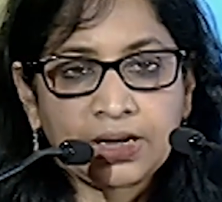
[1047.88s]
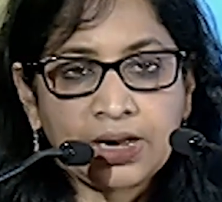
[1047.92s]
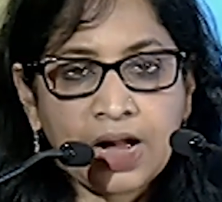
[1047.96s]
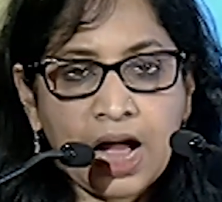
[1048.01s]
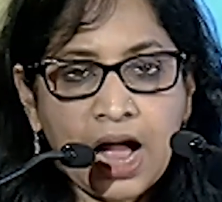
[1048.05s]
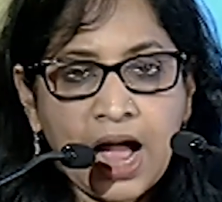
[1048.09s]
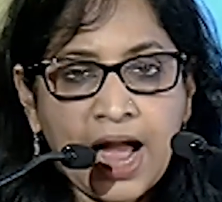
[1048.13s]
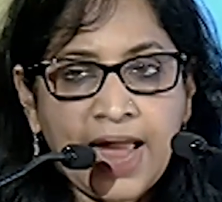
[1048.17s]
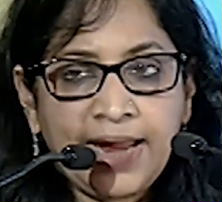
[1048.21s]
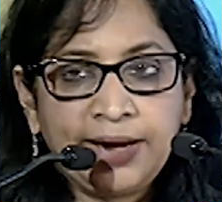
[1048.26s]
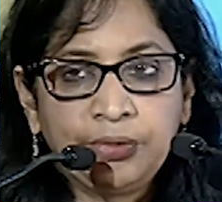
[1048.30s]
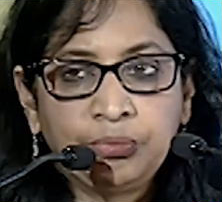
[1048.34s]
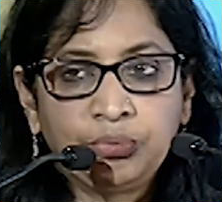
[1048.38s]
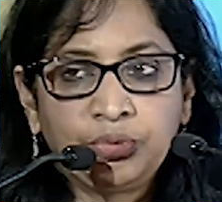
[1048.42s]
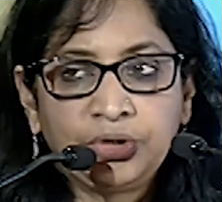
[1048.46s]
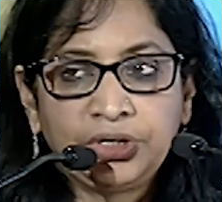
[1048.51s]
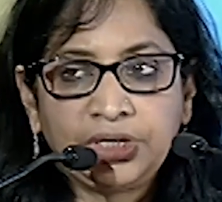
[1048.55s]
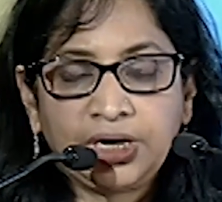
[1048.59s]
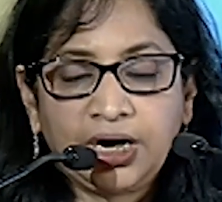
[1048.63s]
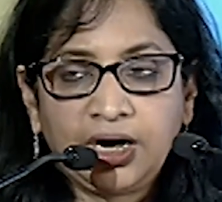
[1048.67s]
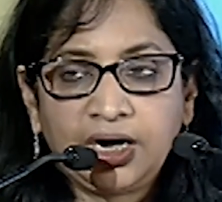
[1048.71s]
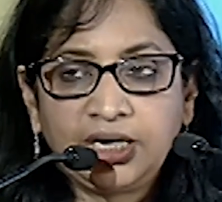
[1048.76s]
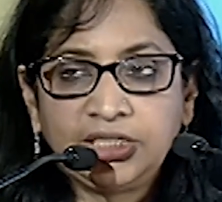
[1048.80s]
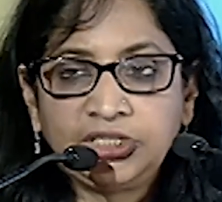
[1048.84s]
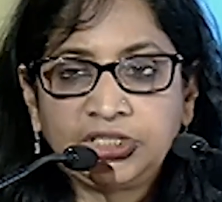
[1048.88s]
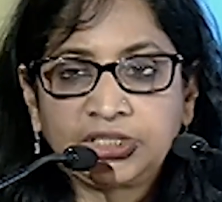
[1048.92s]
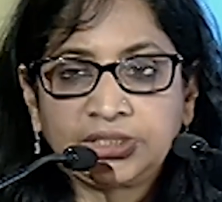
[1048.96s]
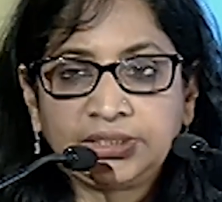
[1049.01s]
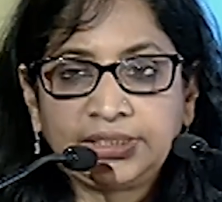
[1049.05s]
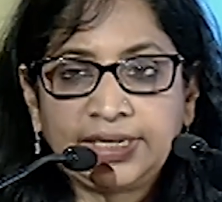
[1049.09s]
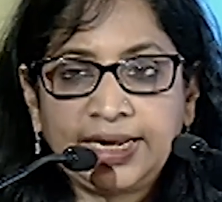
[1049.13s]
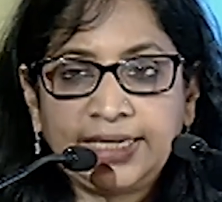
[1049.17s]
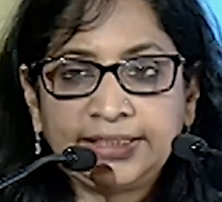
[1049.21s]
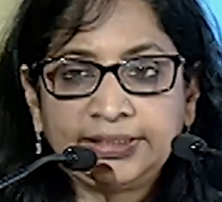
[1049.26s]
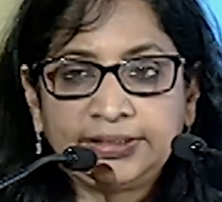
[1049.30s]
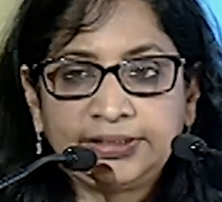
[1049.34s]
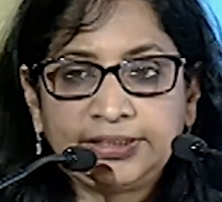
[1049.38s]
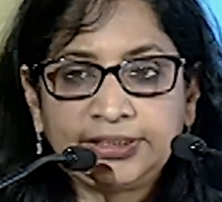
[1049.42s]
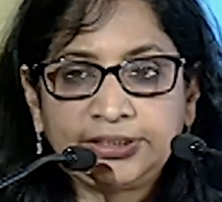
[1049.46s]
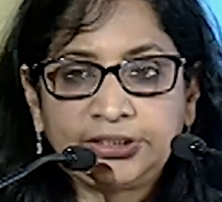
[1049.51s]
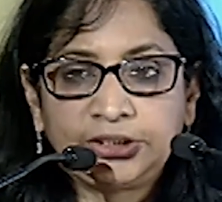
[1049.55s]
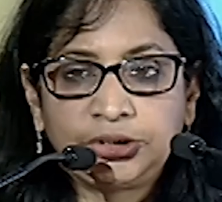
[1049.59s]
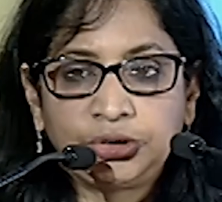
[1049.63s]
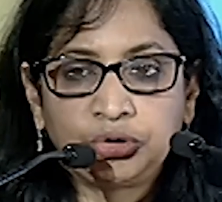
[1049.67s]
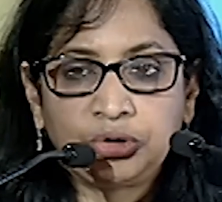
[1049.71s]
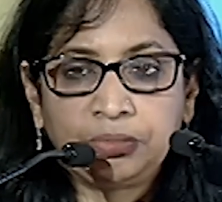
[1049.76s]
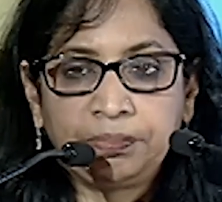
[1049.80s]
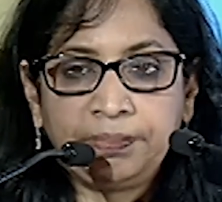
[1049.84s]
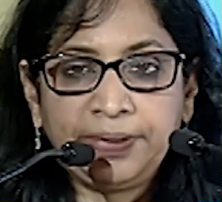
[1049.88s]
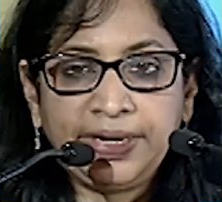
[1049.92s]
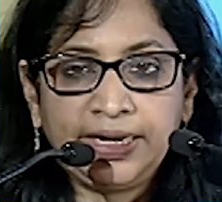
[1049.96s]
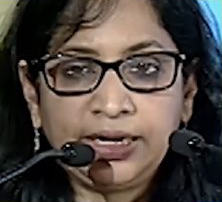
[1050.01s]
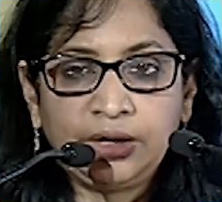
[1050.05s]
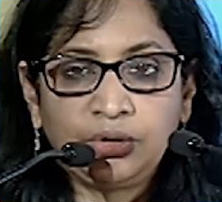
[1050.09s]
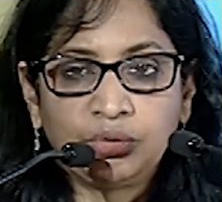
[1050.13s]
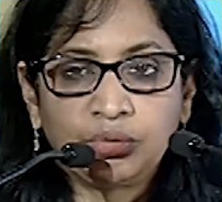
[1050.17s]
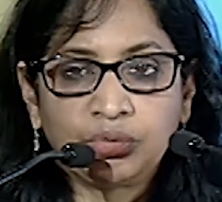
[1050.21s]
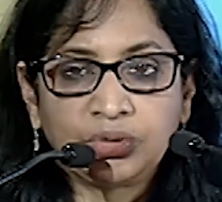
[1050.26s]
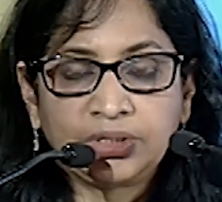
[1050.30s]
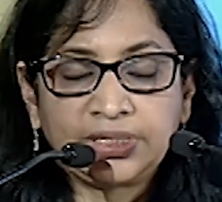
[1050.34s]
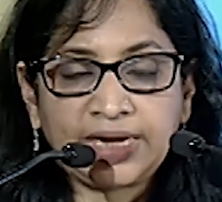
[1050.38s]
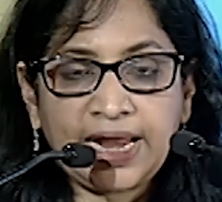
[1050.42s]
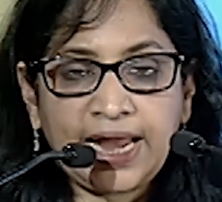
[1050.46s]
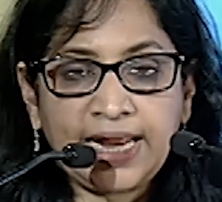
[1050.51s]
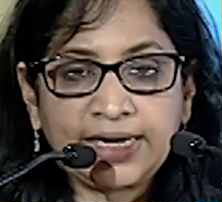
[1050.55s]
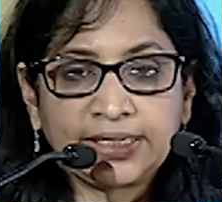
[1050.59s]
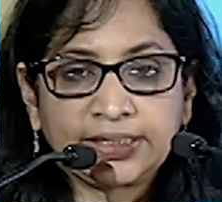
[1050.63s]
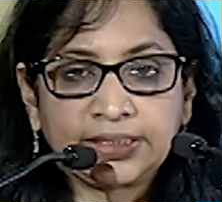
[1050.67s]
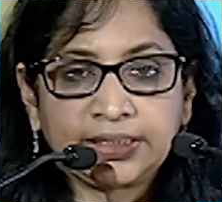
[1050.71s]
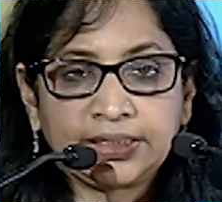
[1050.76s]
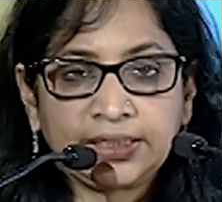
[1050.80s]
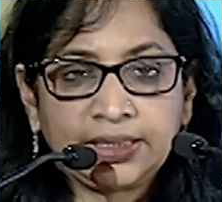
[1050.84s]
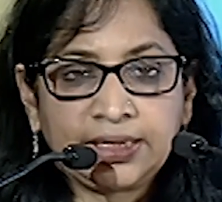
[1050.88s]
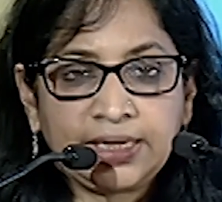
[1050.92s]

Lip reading: I would urge that this should be looked at